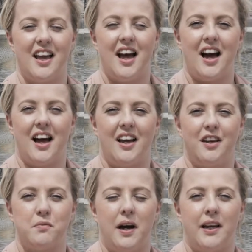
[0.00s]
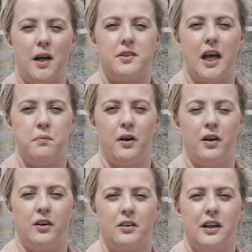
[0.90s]
Hi, my name's Emma
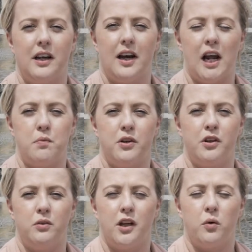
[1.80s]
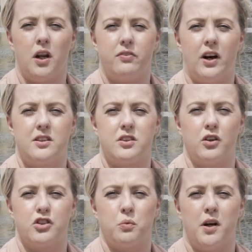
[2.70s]
Lowe and I'm a newly qualified
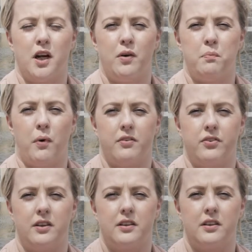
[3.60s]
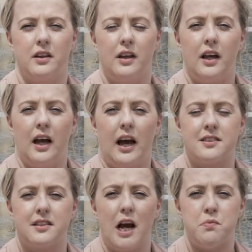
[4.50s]
social worker in Bradford. I
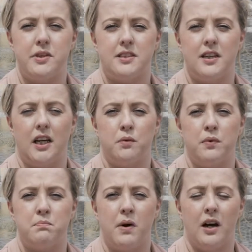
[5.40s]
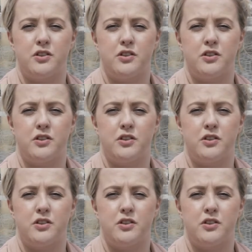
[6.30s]
started with the team in March